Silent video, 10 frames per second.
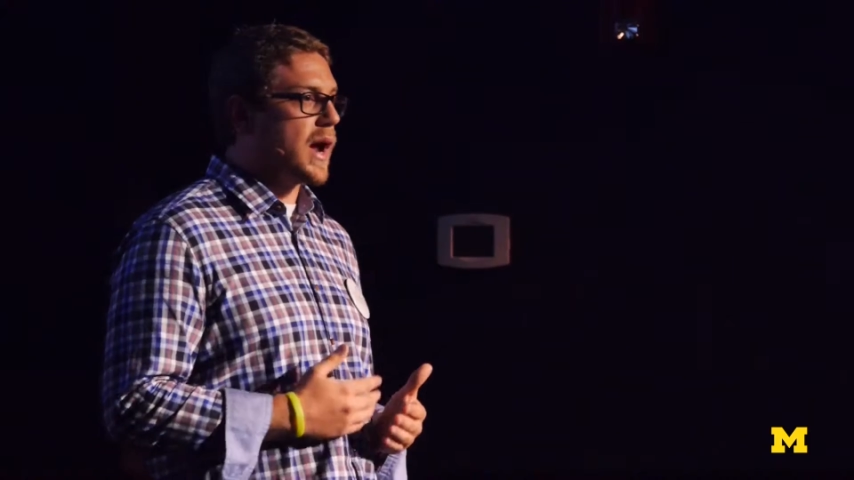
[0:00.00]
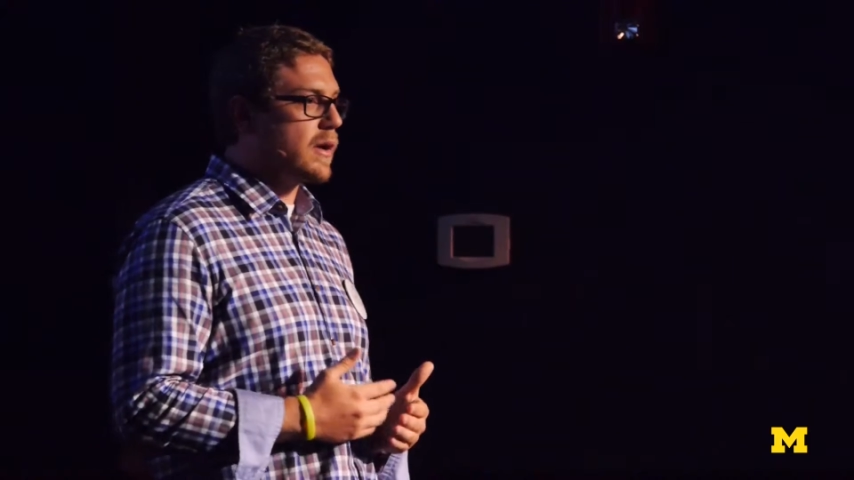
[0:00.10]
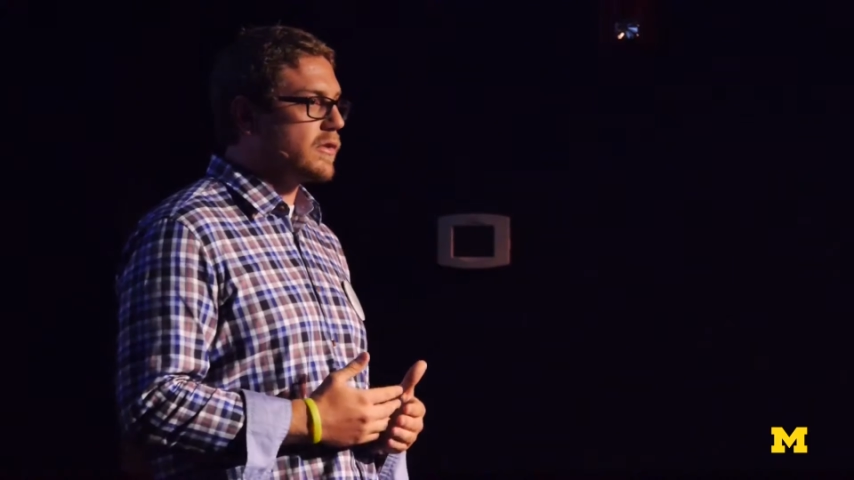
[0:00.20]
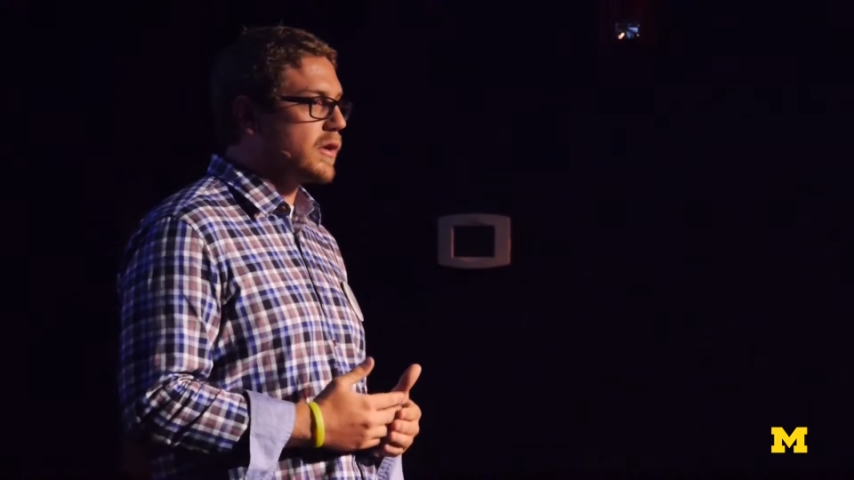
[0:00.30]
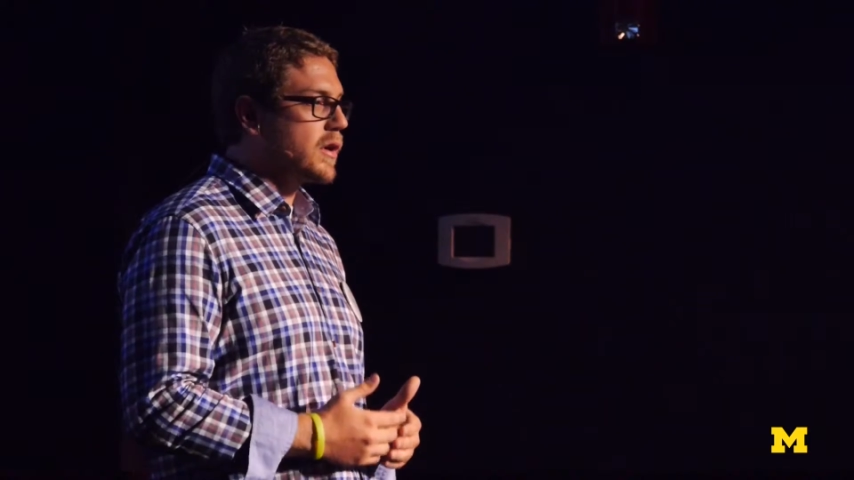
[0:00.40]

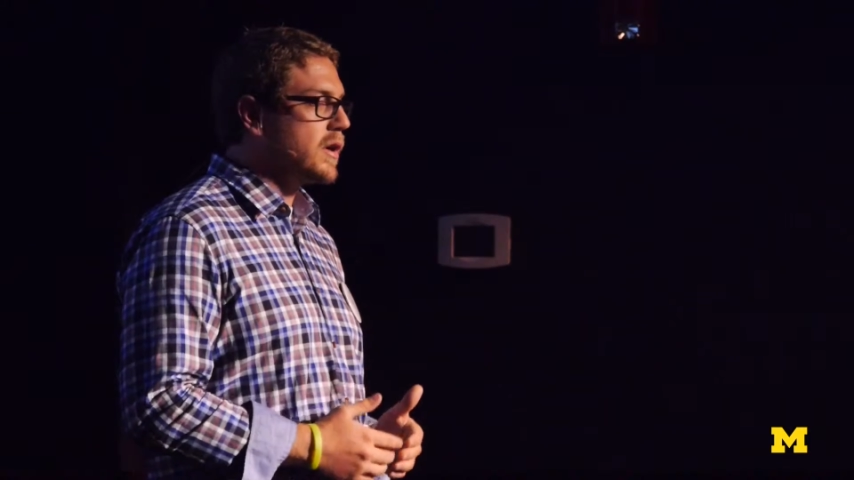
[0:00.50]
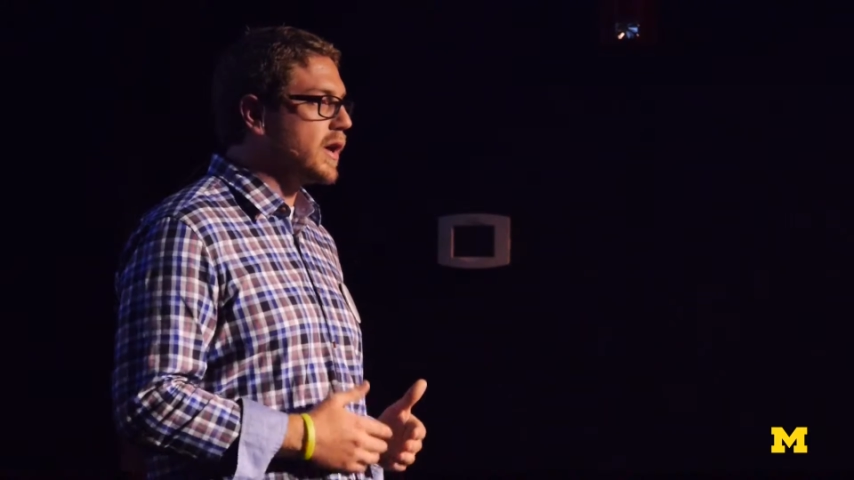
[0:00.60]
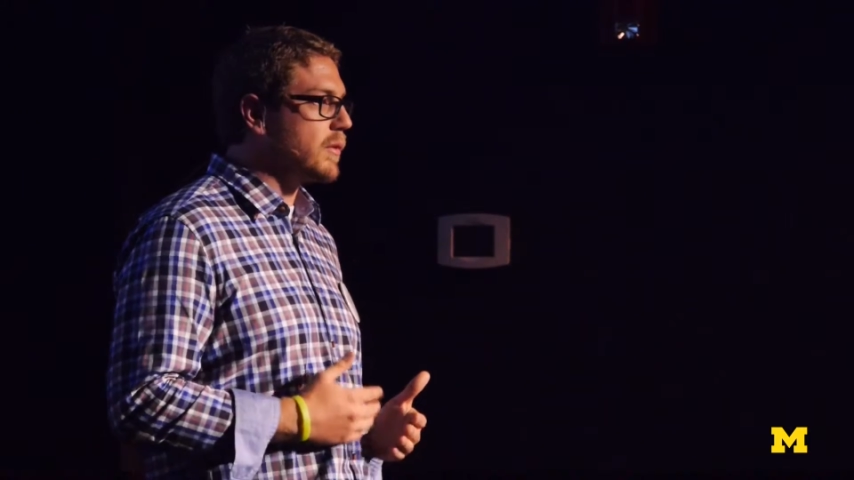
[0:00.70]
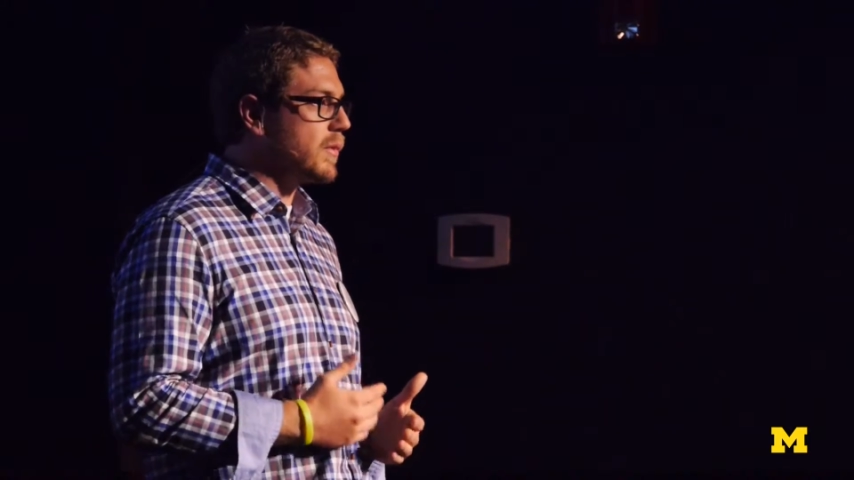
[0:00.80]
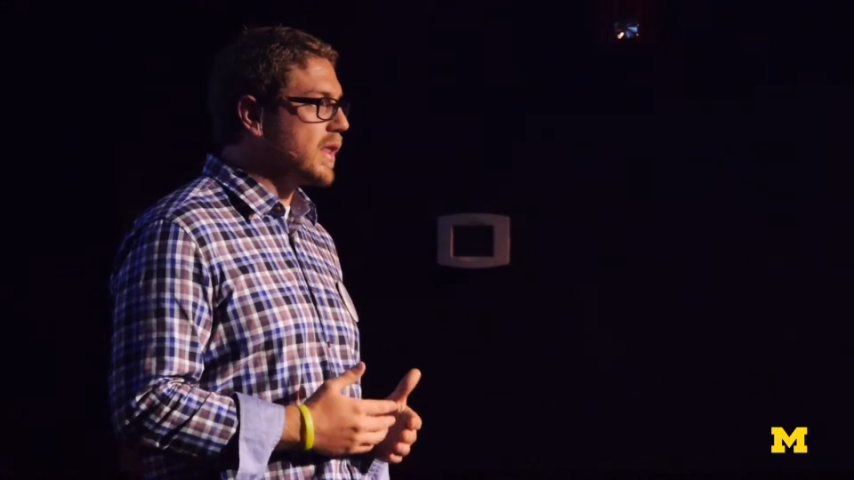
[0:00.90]
browser
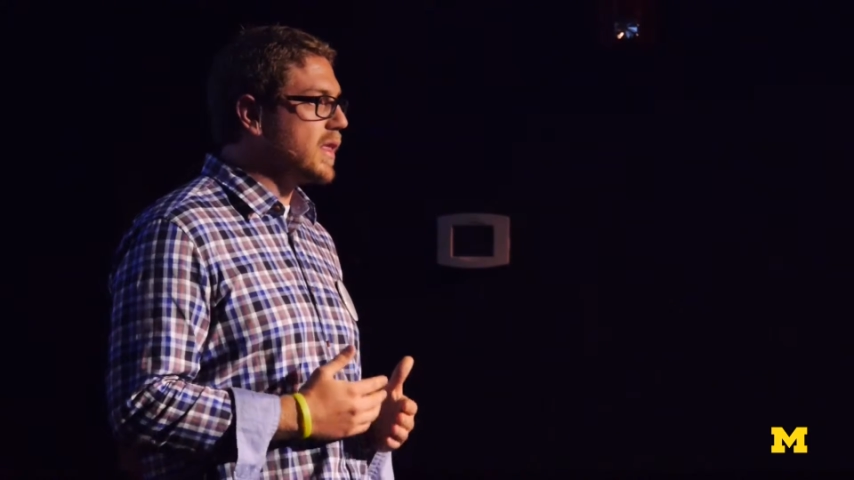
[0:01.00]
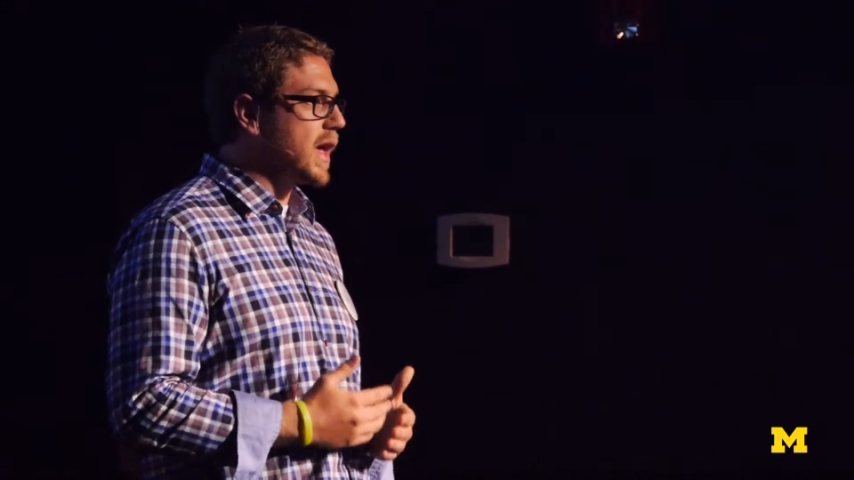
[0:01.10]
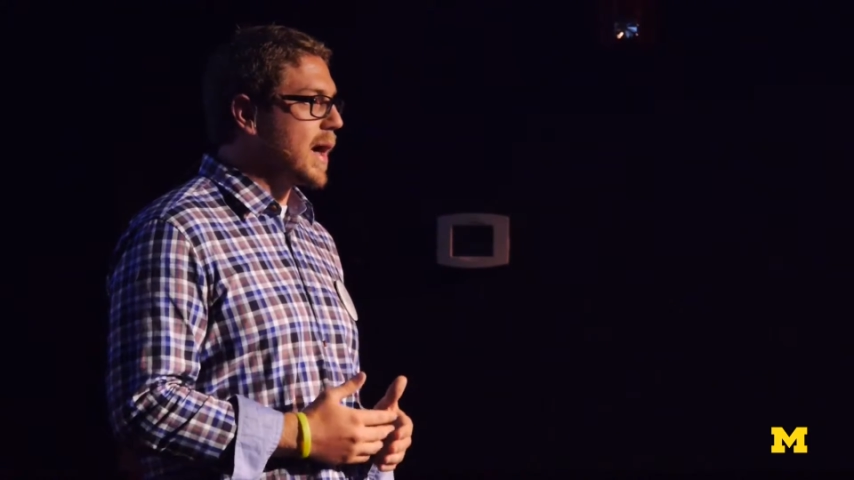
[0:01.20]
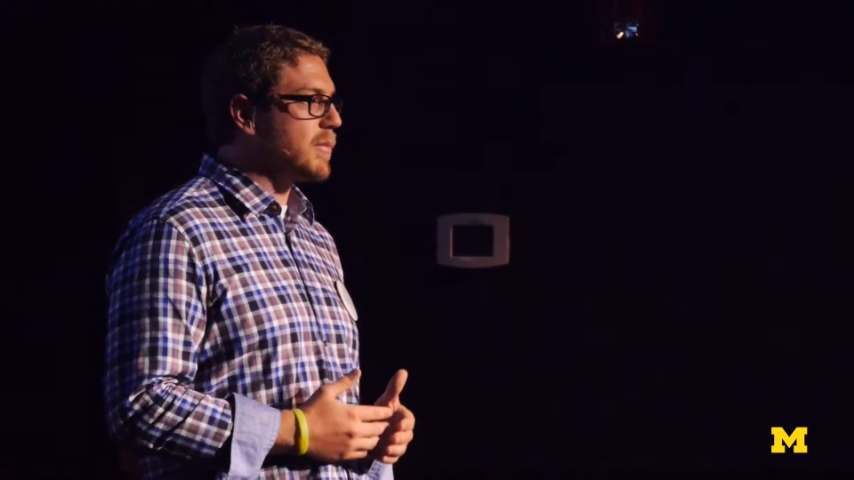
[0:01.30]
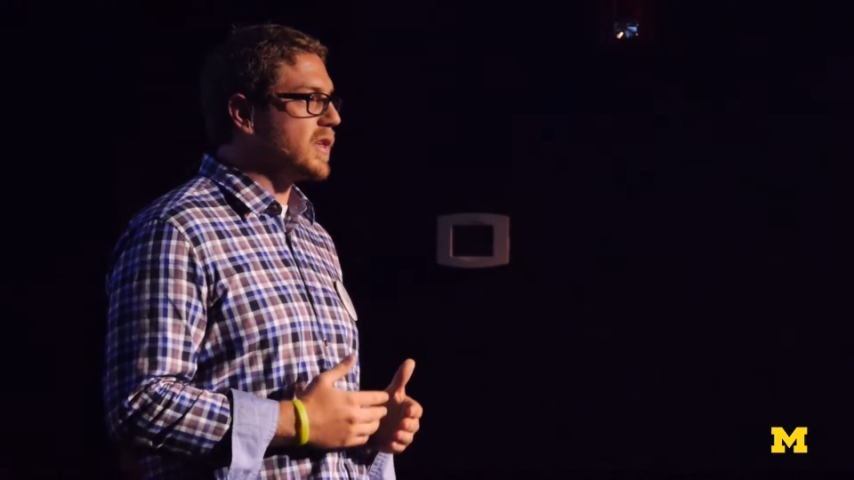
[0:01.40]
can run
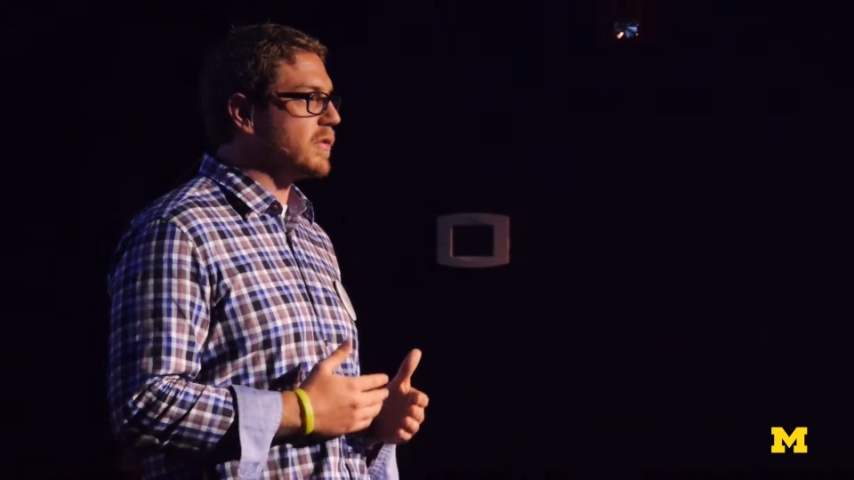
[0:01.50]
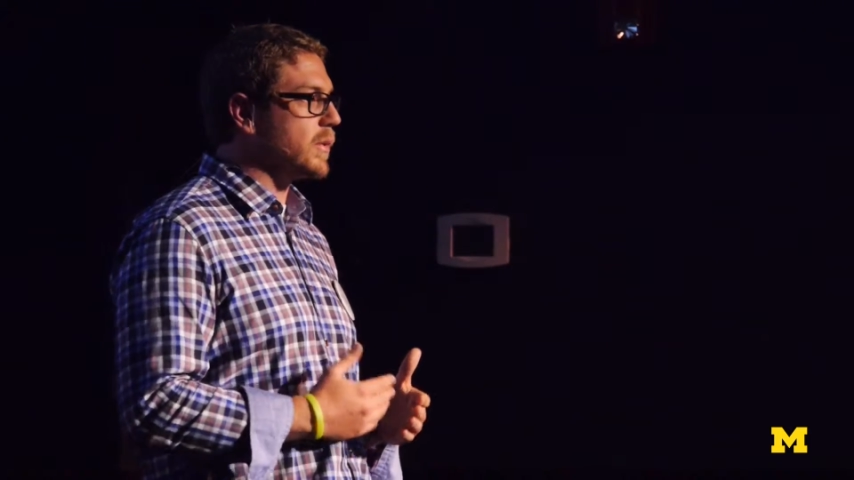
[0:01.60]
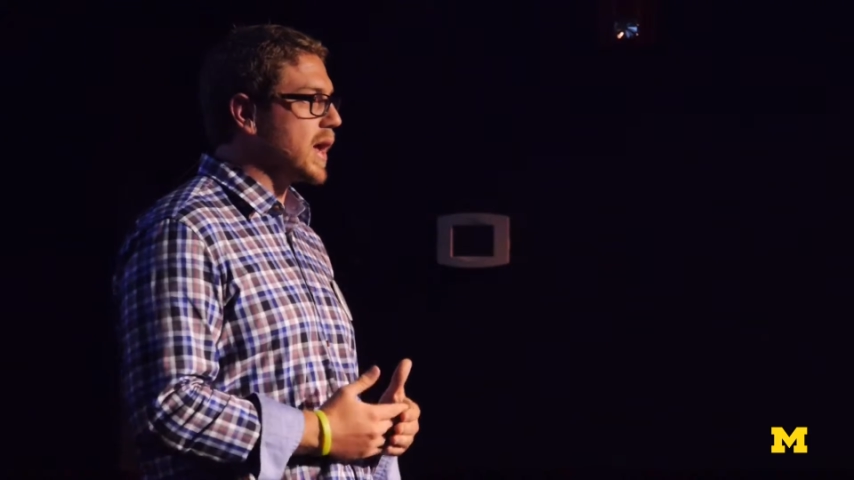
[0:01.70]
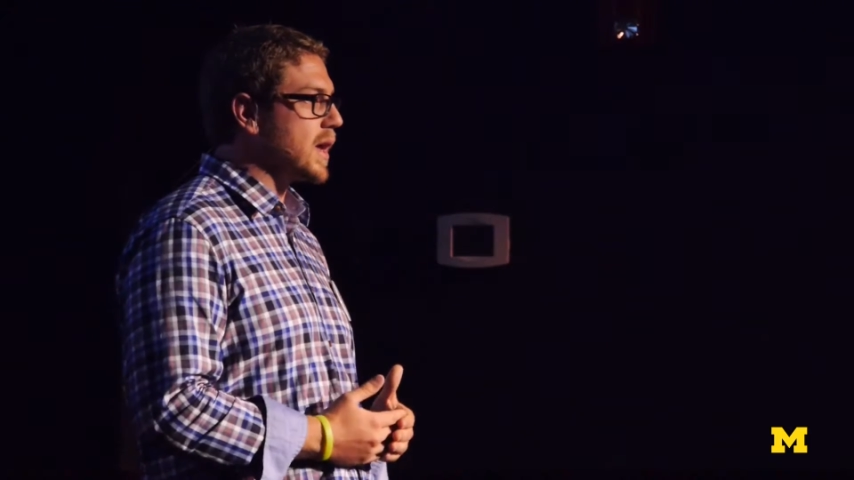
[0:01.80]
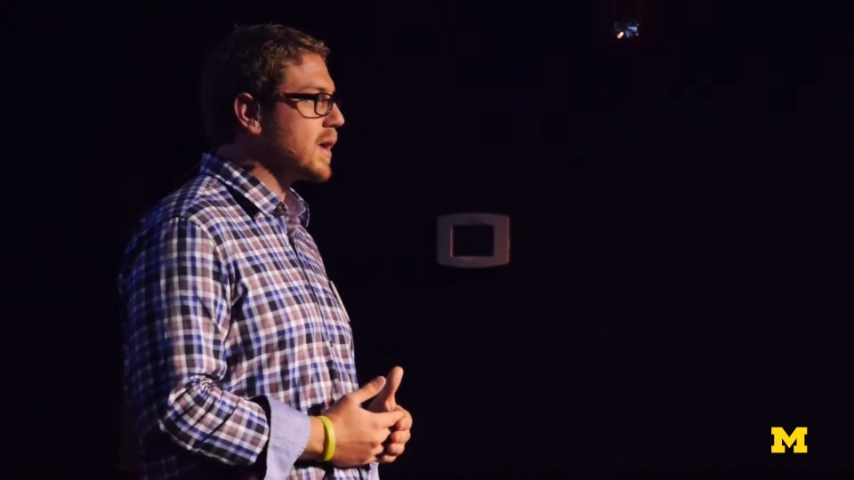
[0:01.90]
the app this
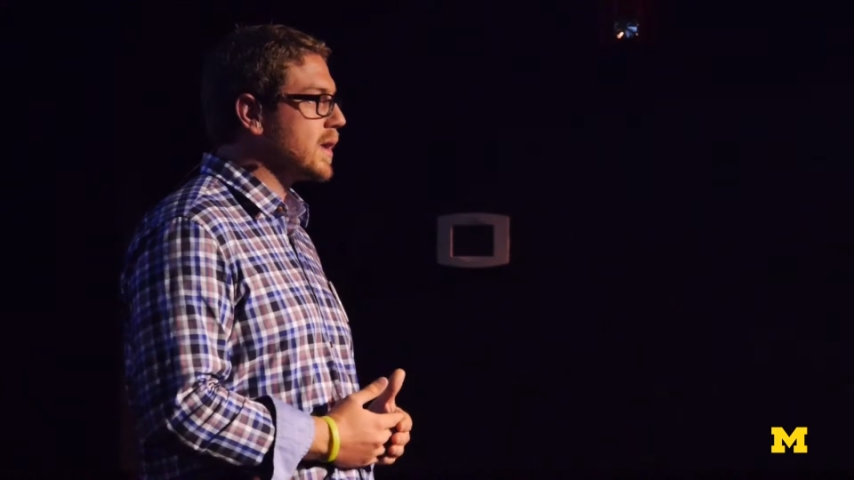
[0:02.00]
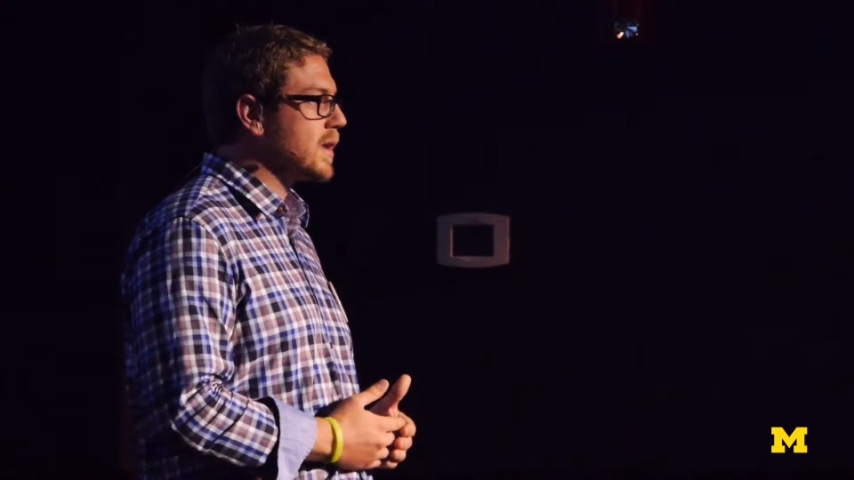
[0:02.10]
way.